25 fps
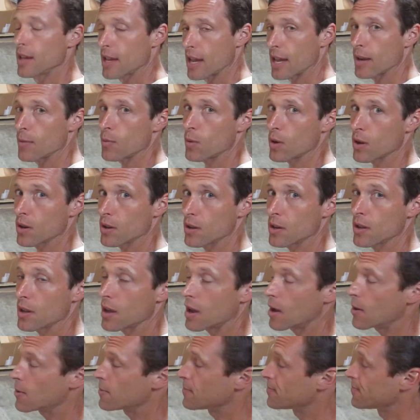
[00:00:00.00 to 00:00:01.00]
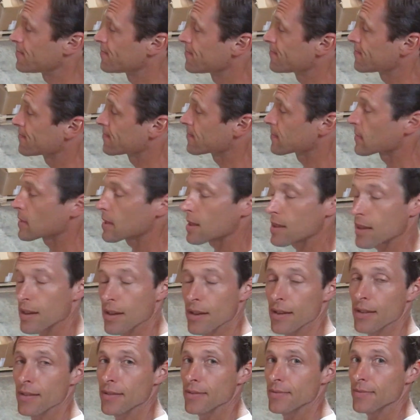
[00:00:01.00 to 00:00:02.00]
and we're good to go.
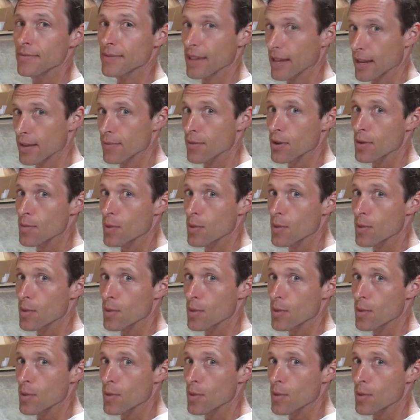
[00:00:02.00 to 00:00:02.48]
Thank you very